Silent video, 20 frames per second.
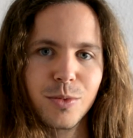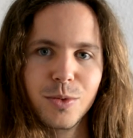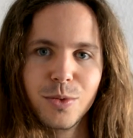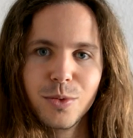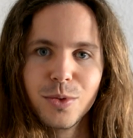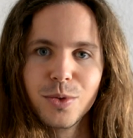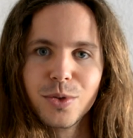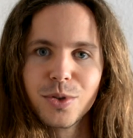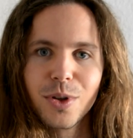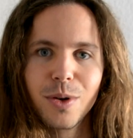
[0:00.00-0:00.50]

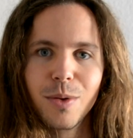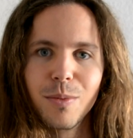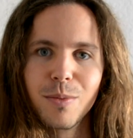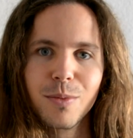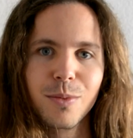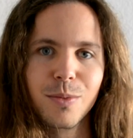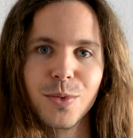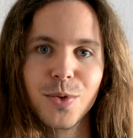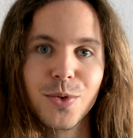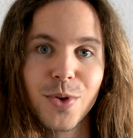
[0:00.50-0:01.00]
do
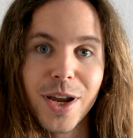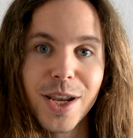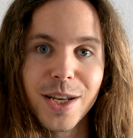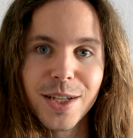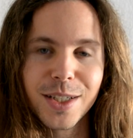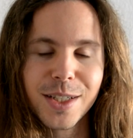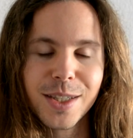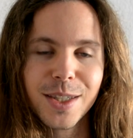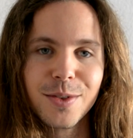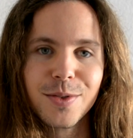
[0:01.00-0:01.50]
some great
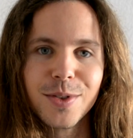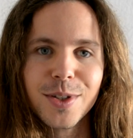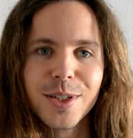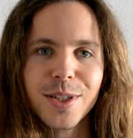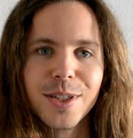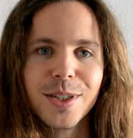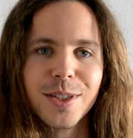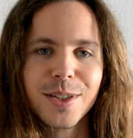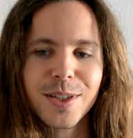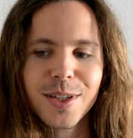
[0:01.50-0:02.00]

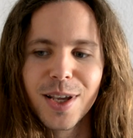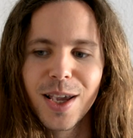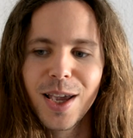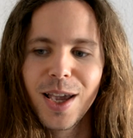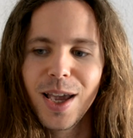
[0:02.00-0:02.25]
activities.